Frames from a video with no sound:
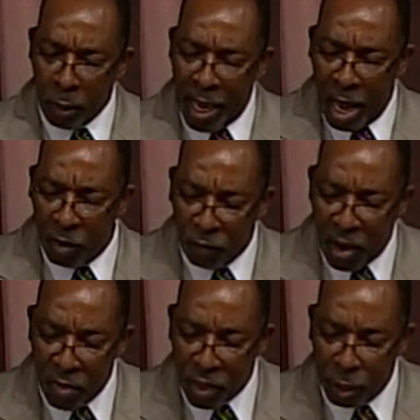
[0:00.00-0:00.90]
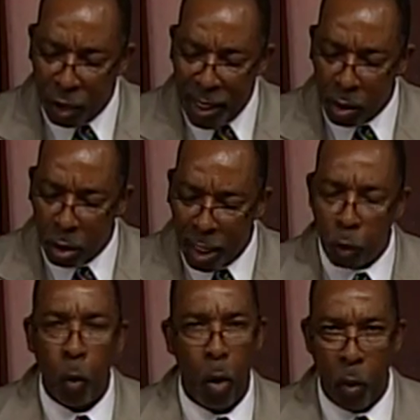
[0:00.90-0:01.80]
having faith in Jesus is
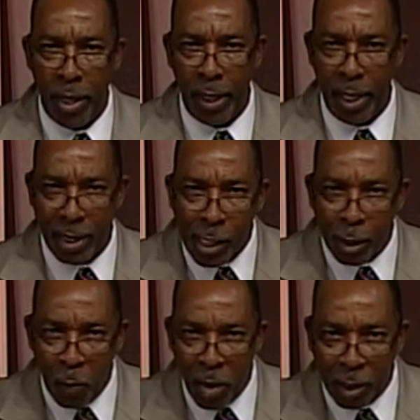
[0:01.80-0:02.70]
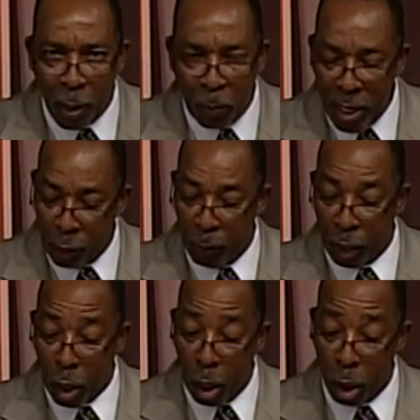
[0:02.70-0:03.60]
what we need. That's the missing piece
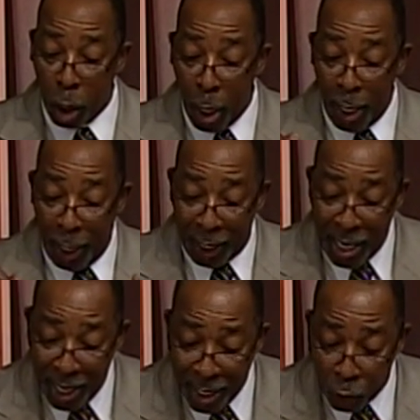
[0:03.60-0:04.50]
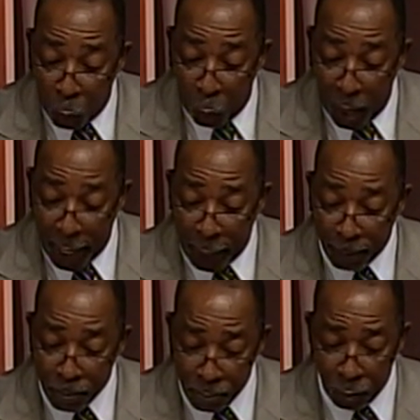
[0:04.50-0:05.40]
because He is the way.
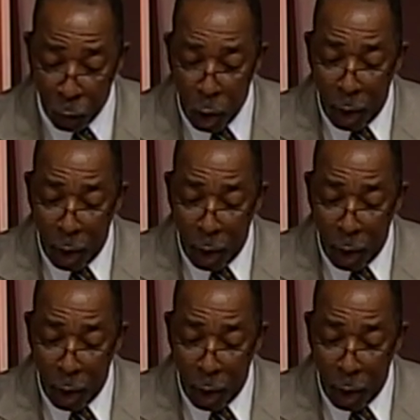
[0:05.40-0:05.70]
Mm-hmm.